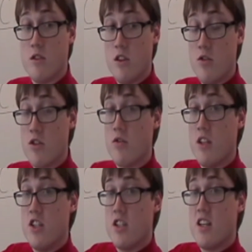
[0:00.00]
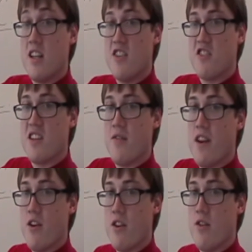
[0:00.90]
usually just in the interests of
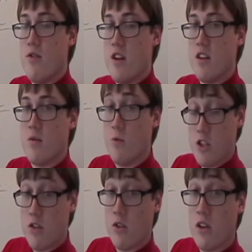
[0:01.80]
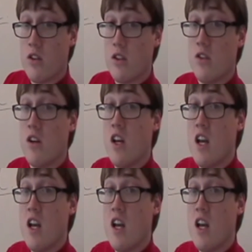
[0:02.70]
their union, which they're loyal to.